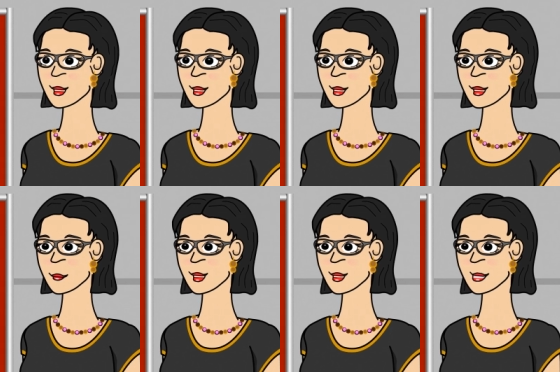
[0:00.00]
Then
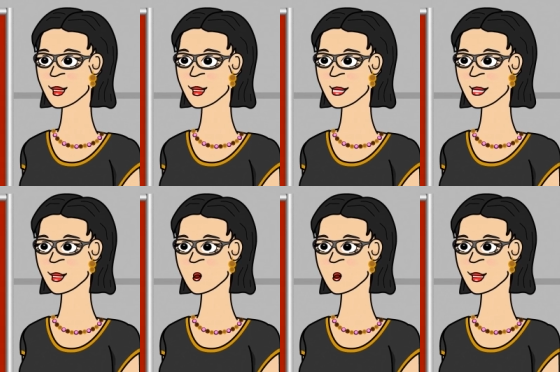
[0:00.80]
the
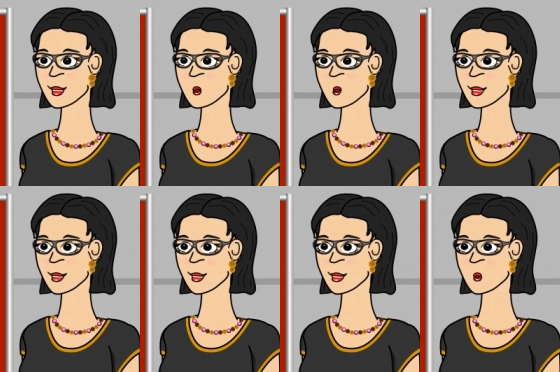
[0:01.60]
undesired solutes
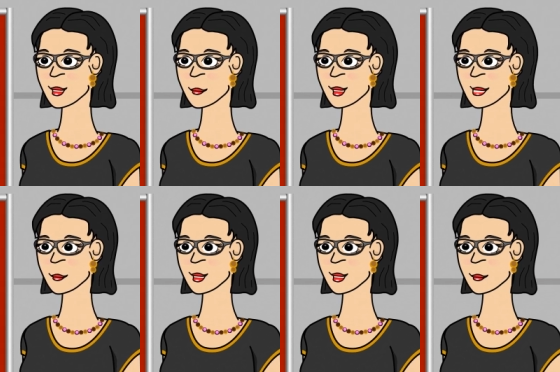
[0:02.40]
are adsorbed
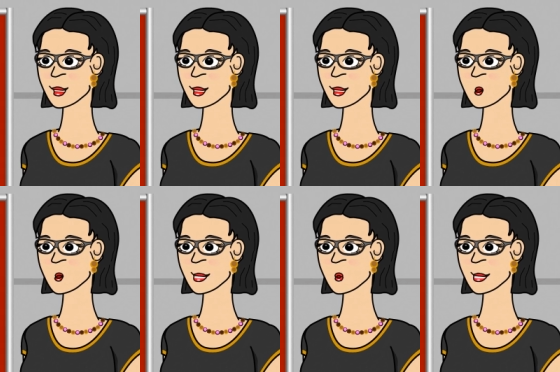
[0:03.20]
and the water
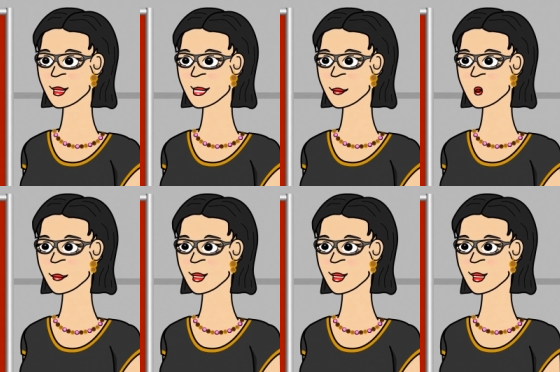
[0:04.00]
passes through
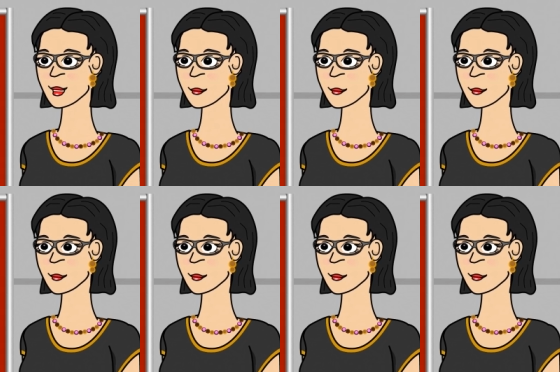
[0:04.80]
clean.